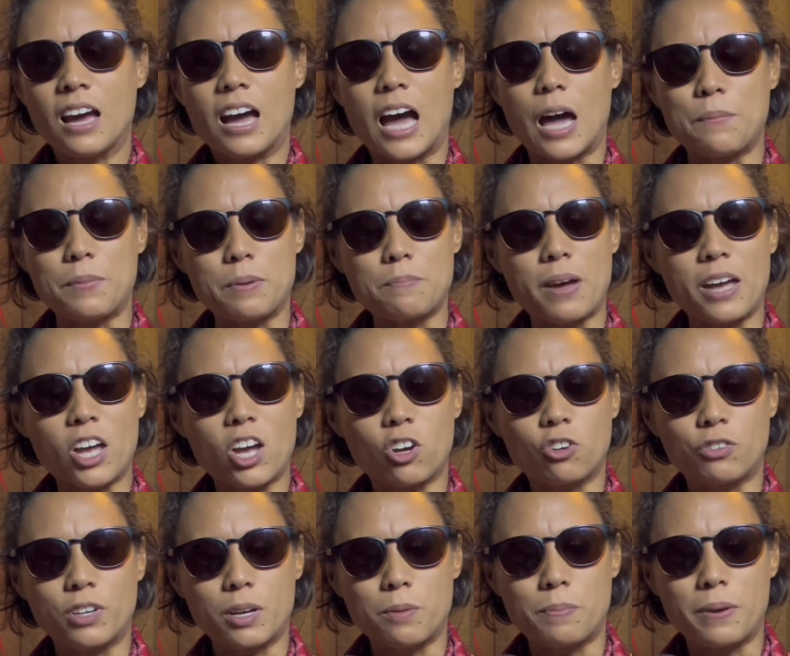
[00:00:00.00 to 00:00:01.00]
I mean, my
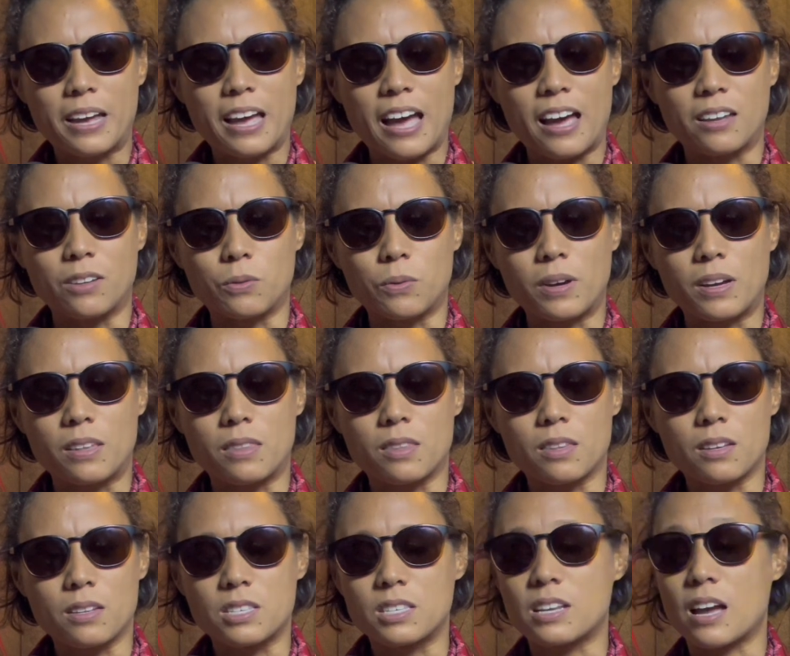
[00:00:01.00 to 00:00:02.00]
career began
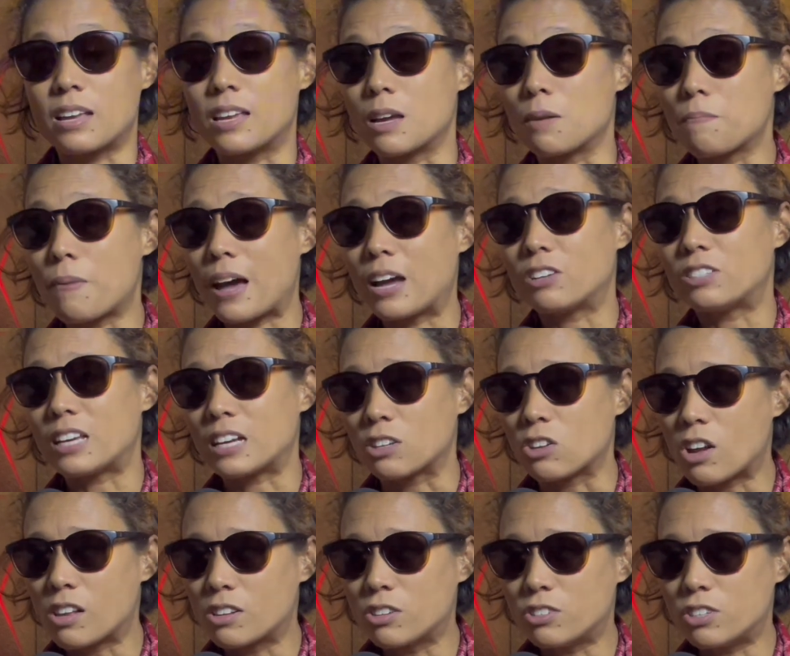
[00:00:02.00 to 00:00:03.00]
with studying
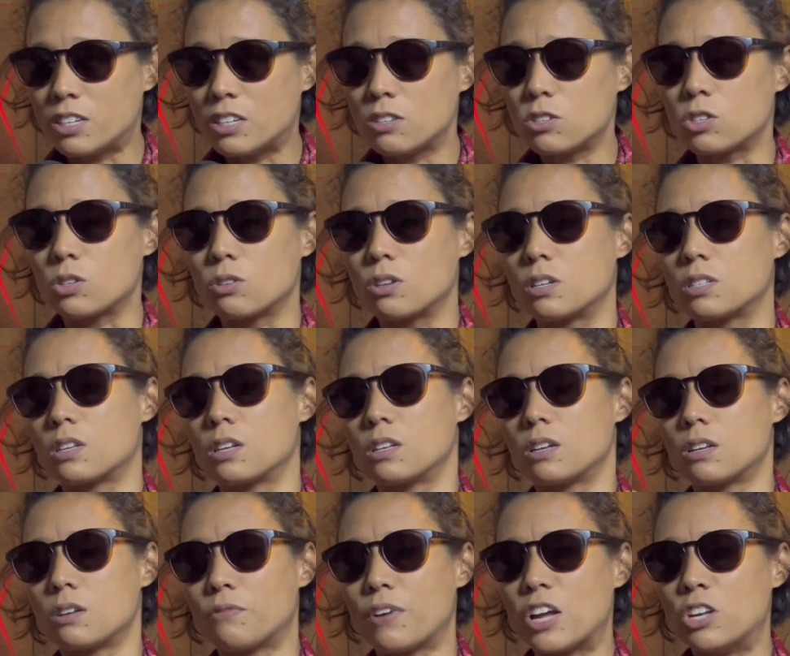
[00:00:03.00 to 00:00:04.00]
biotechnology, so there's a
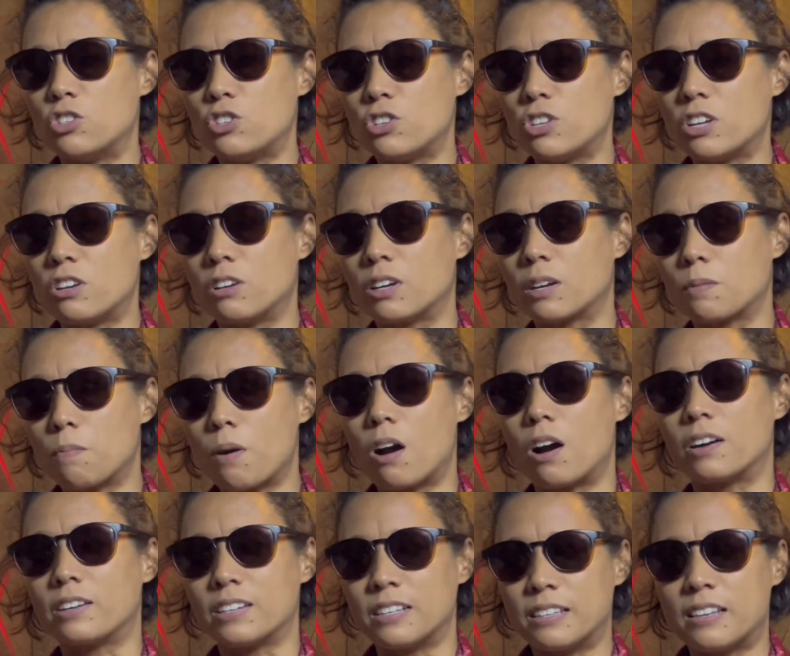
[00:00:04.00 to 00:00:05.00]
lot of engineering
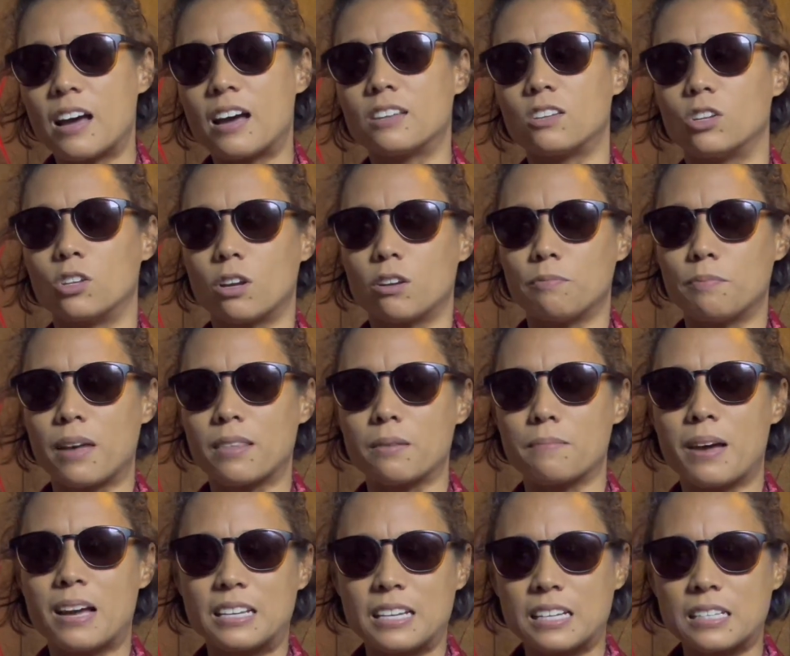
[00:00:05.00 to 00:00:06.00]
part in that, a lot of
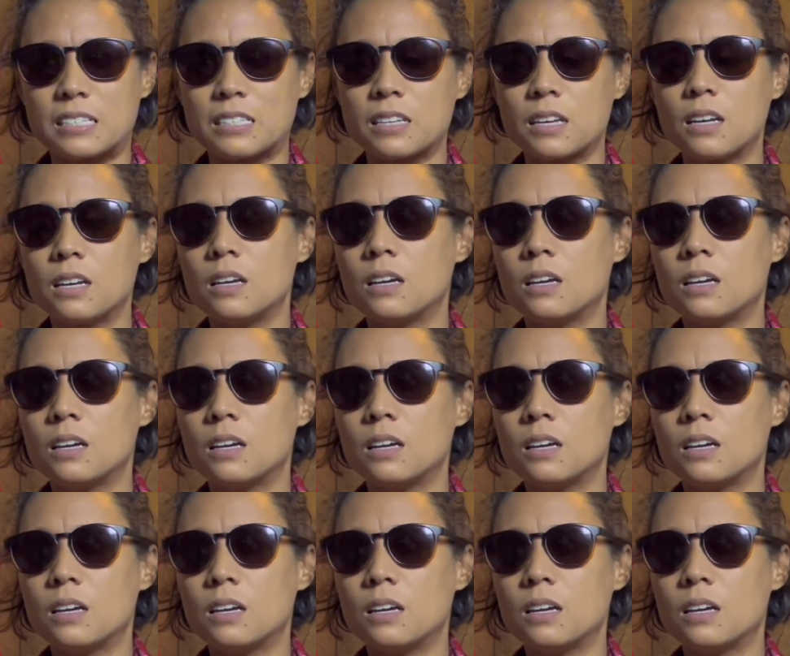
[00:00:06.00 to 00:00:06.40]
mathematics.